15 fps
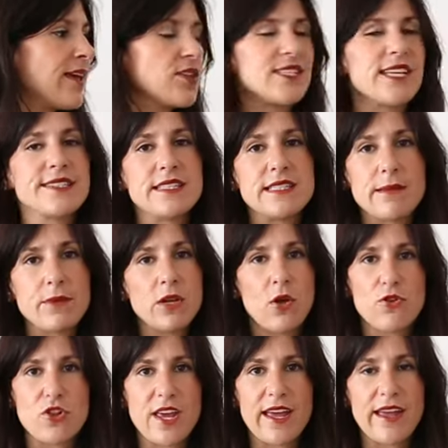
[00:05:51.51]
Just has a zip
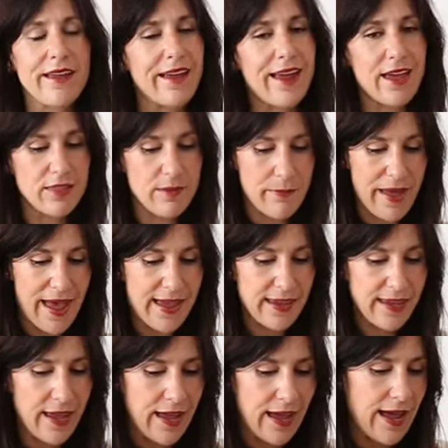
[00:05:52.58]
closure at the
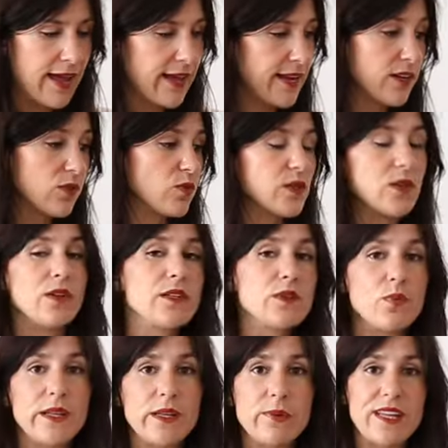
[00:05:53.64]
back, and it also
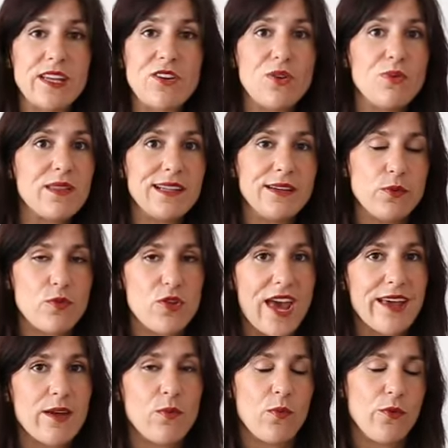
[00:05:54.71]
looks really, really cute with a little
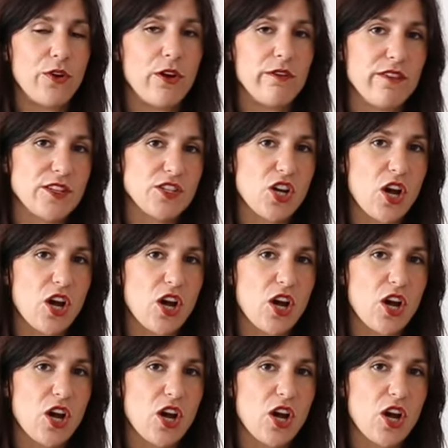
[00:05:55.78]
jacket worn over the